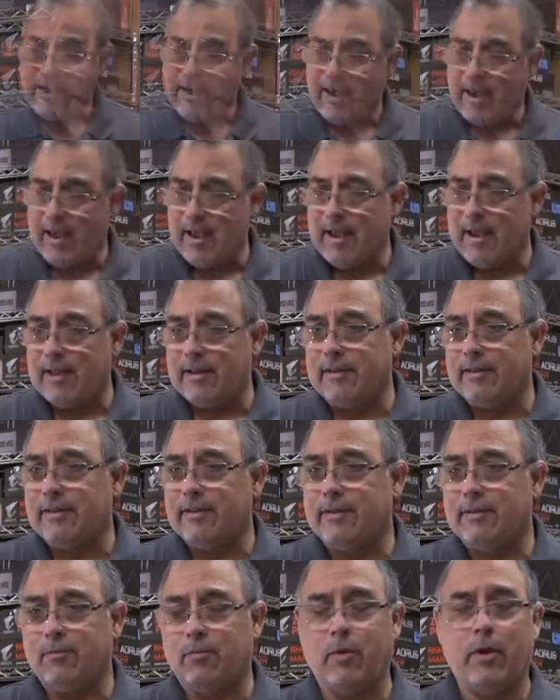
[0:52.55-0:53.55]

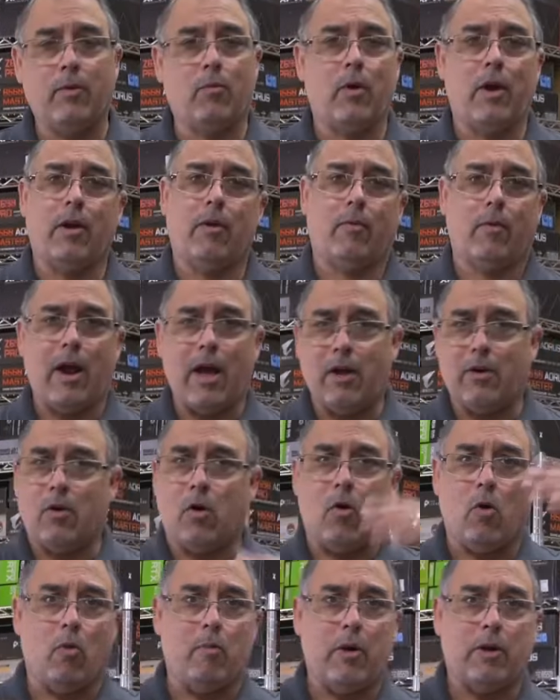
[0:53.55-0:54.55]
And we went around a
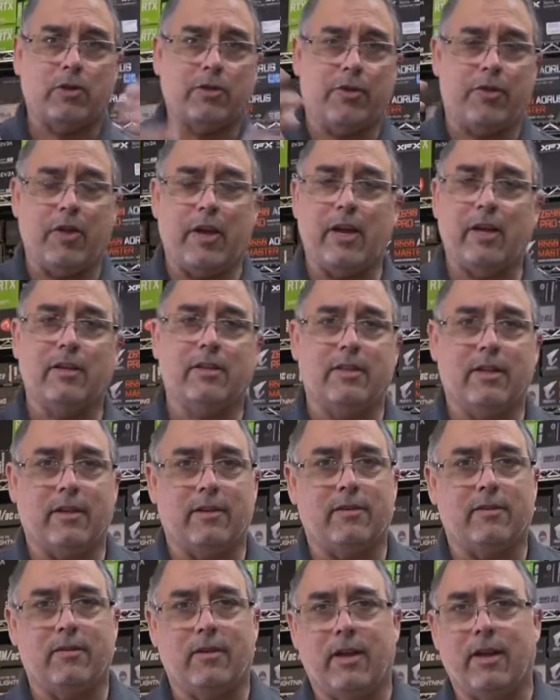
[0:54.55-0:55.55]
whole bunch of things
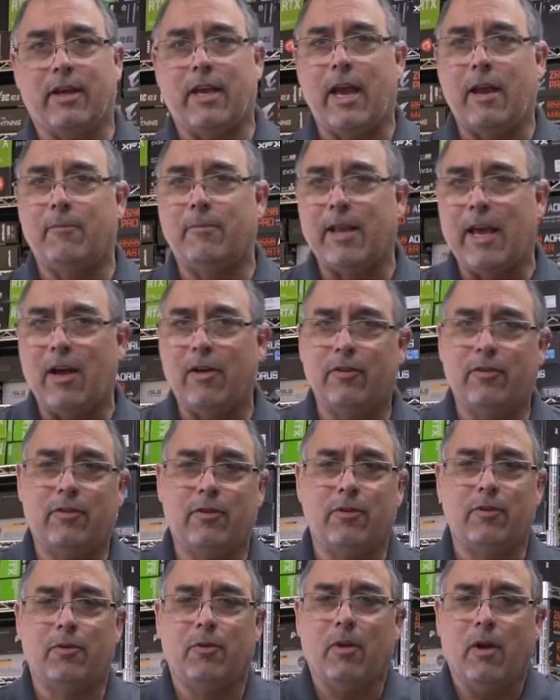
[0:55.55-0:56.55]
and it came down
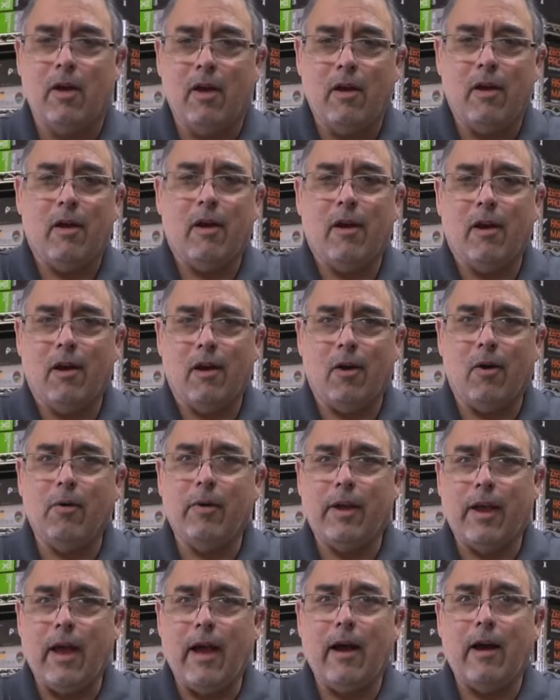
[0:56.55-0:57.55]
to, oh
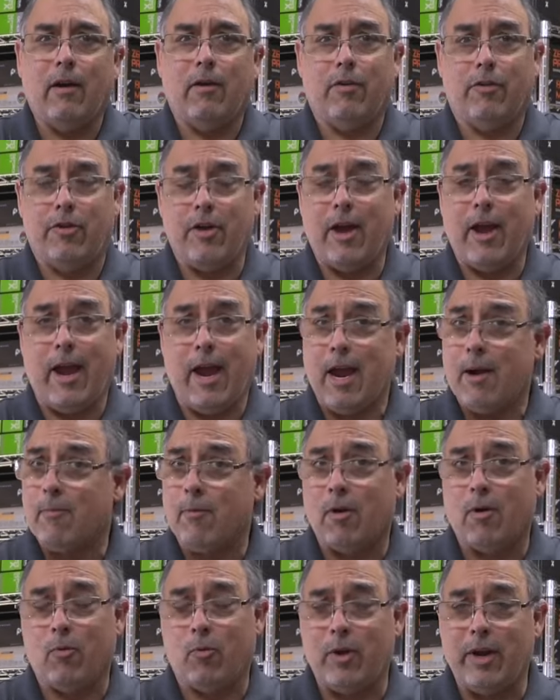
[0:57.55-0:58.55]
yeah, the
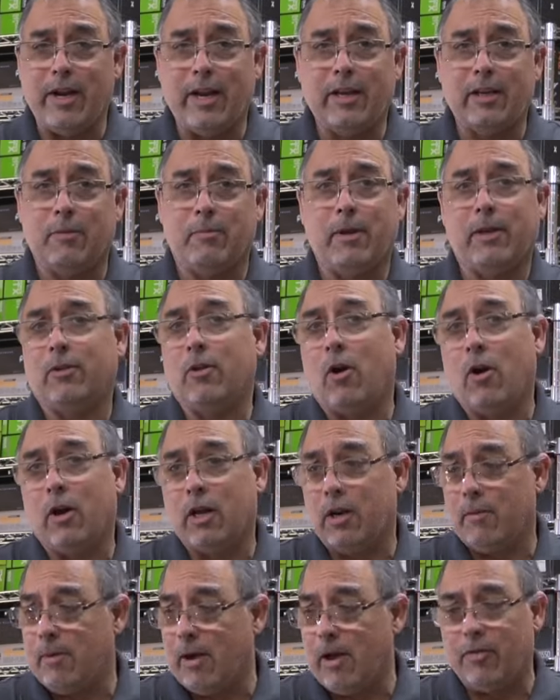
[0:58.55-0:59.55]
hammer. We need to be
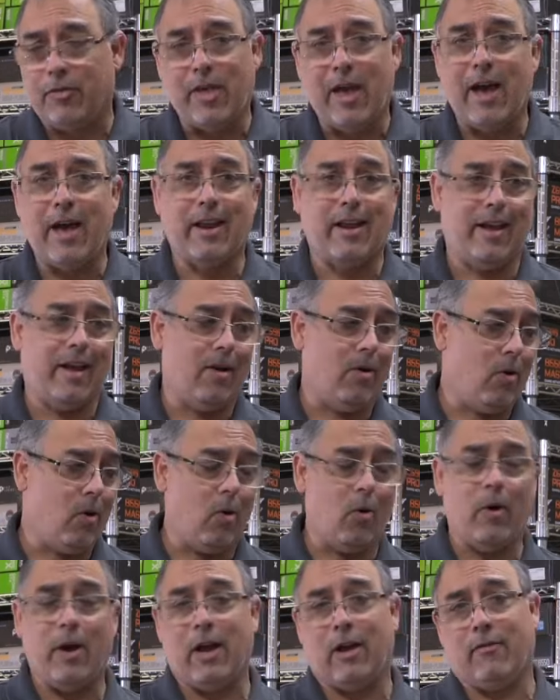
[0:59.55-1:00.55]
talking about that a
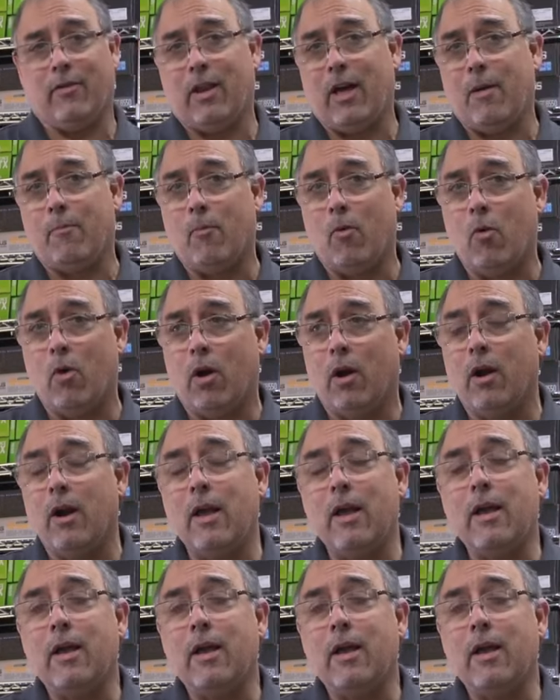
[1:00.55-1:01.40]
whole heck of a lot more.